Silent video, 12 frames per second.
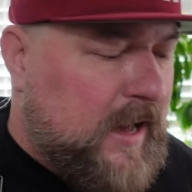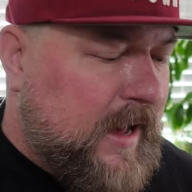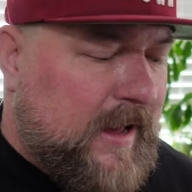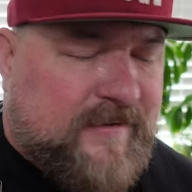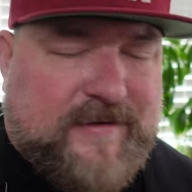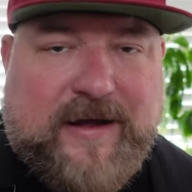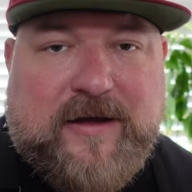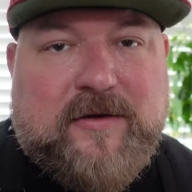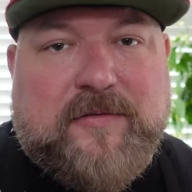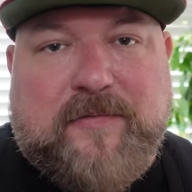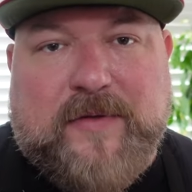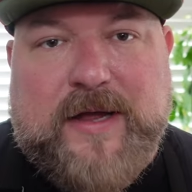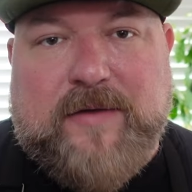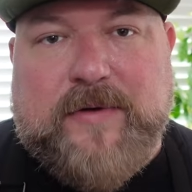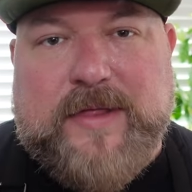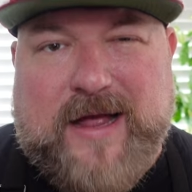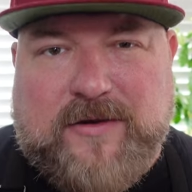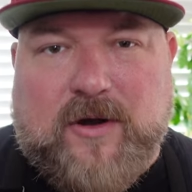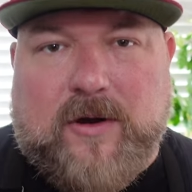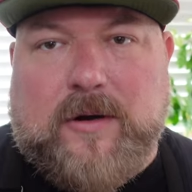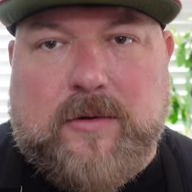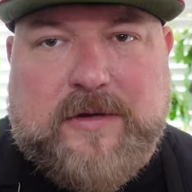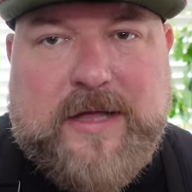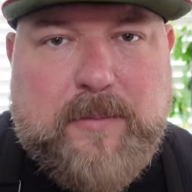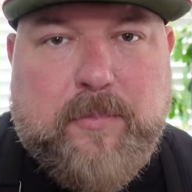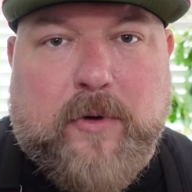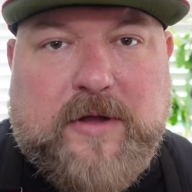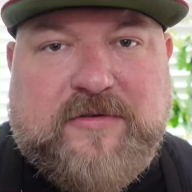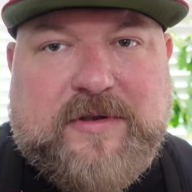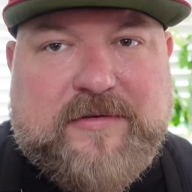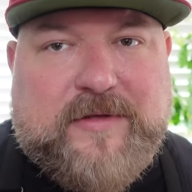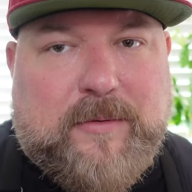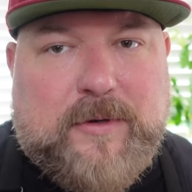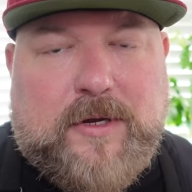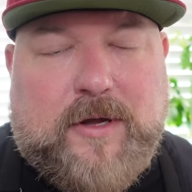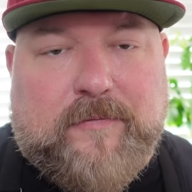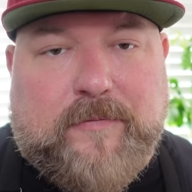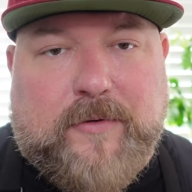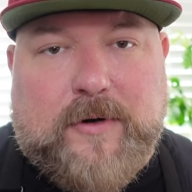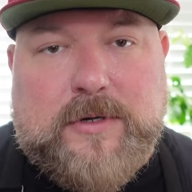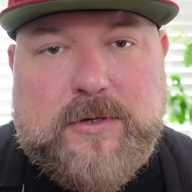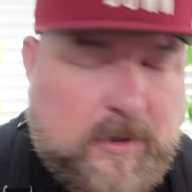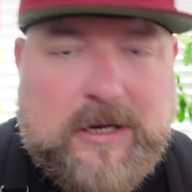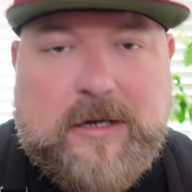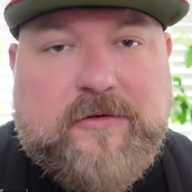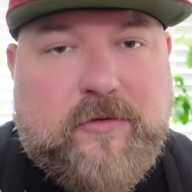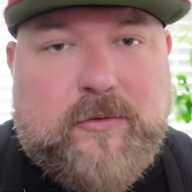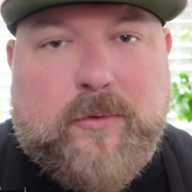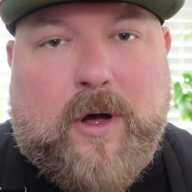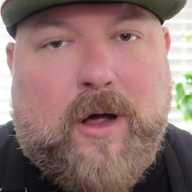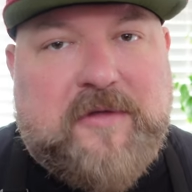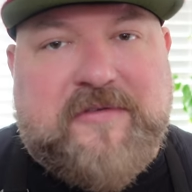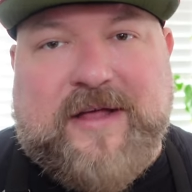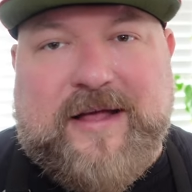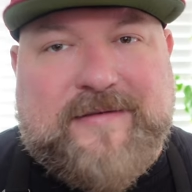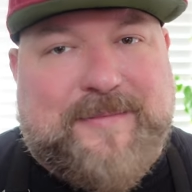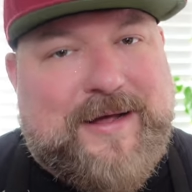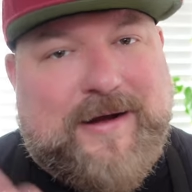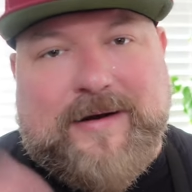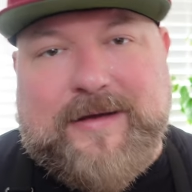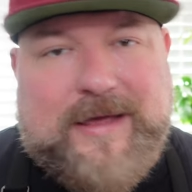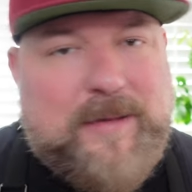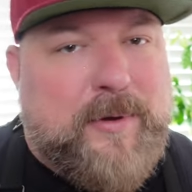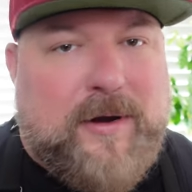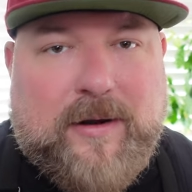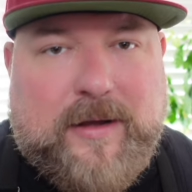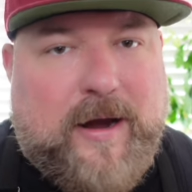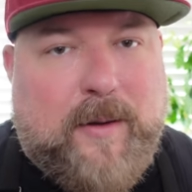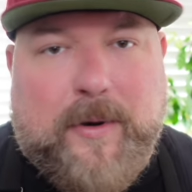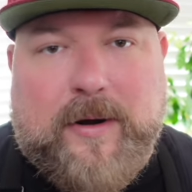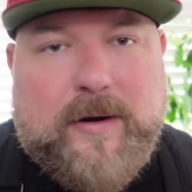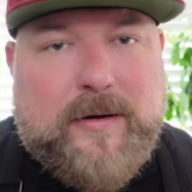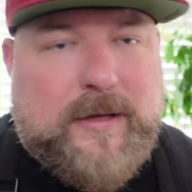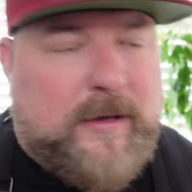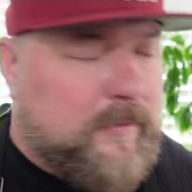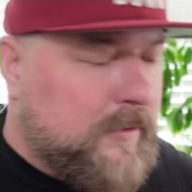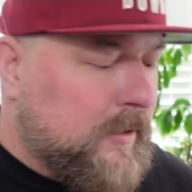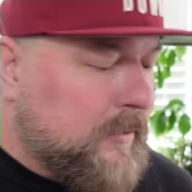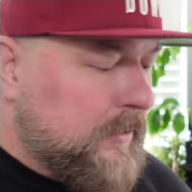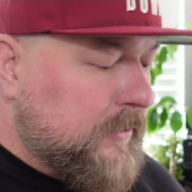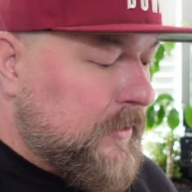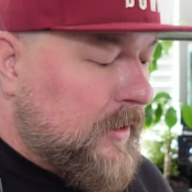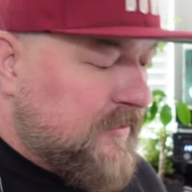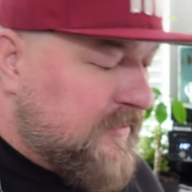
adds that good flavor, that dark, deep richness that we're looking for. I'm gonna do all sides. I'm not gonna keep it on camera here that, you know, we're doing all